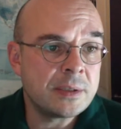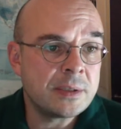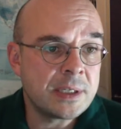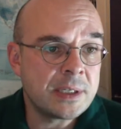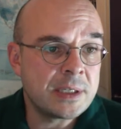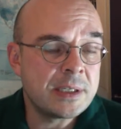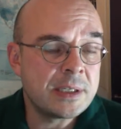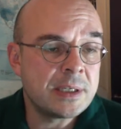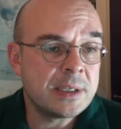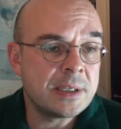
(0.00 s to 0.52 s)

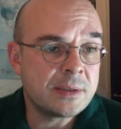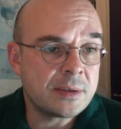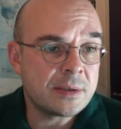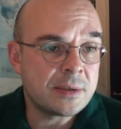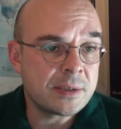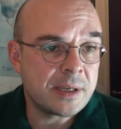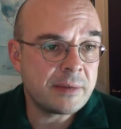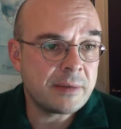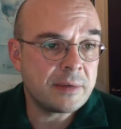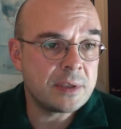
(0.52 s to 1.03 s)
60s or
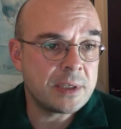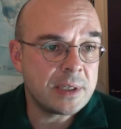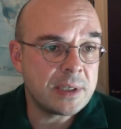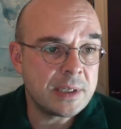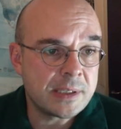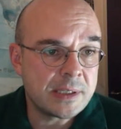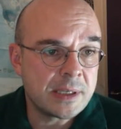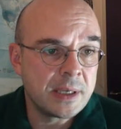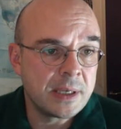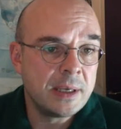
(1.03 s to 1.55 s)

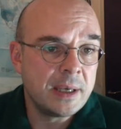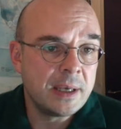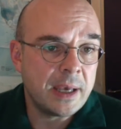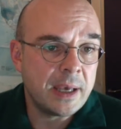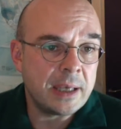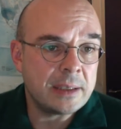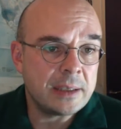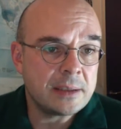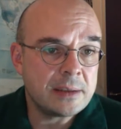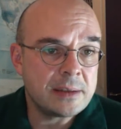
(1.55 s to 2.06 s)
70s,
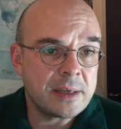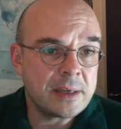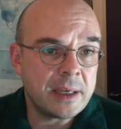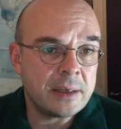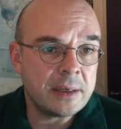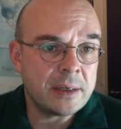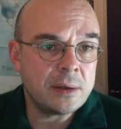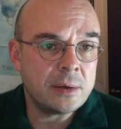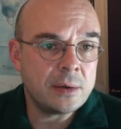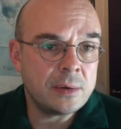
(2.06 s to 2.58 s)
and
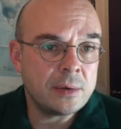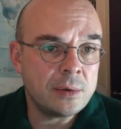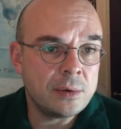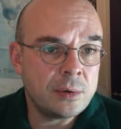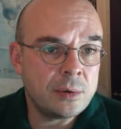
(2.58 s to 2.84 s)
then,